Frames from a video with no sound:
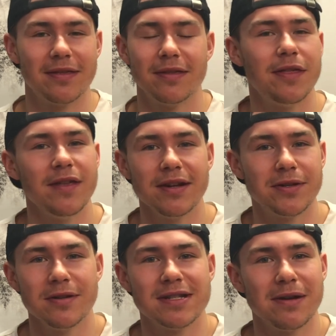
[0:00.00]
the thing
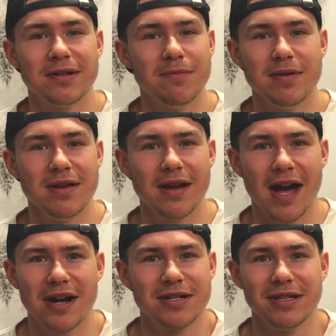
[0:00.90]
turns out to be
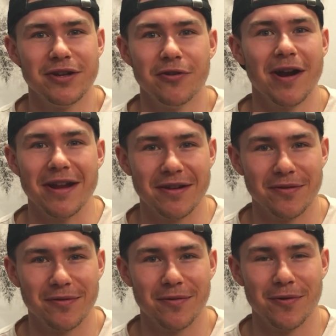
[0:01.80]
actually great
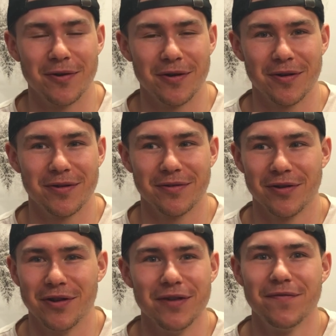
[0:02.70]
or
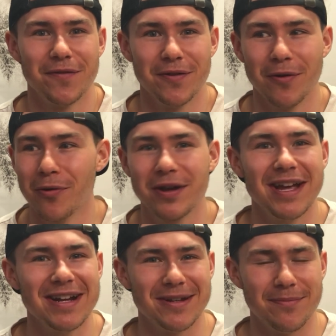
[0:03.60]
good for the whole
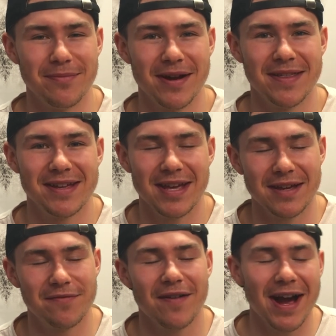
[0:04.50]
kingdom. And the
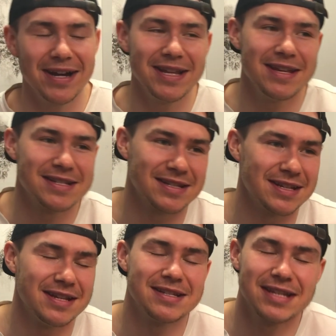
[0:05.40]
king finally
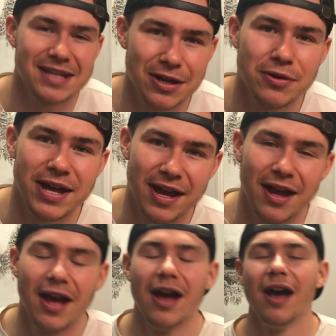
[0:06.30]
is thinking, okay,
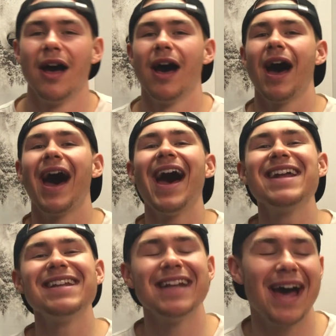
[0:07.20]
I
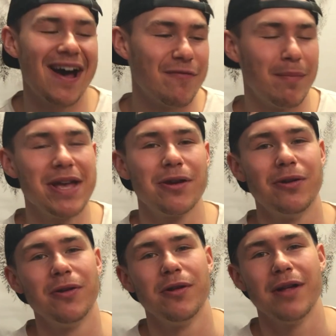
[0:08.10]
need to have
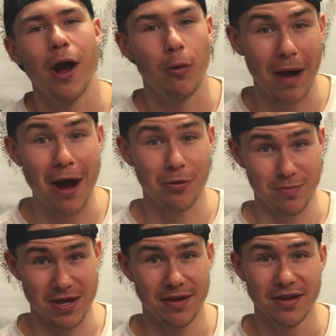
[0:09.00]
Michael around
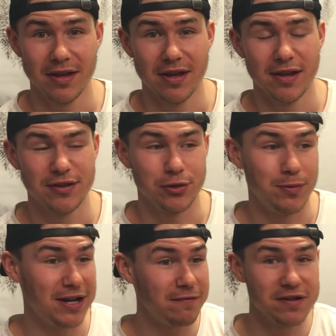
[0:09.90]
me. So
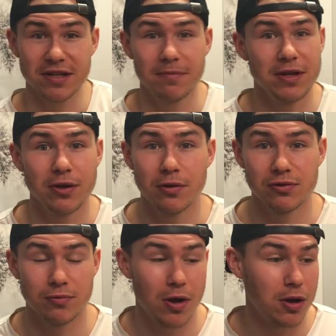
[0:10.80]
whenever something
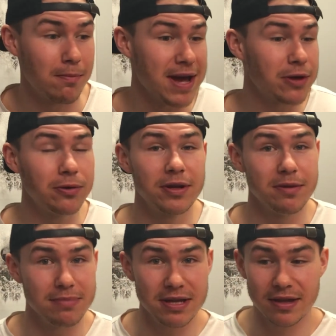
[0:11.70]
goes wrong, Michael
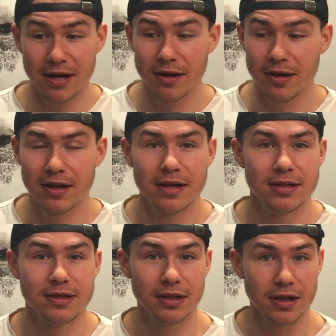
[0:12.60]
can be there
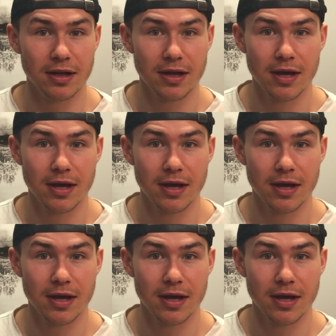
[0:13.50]
to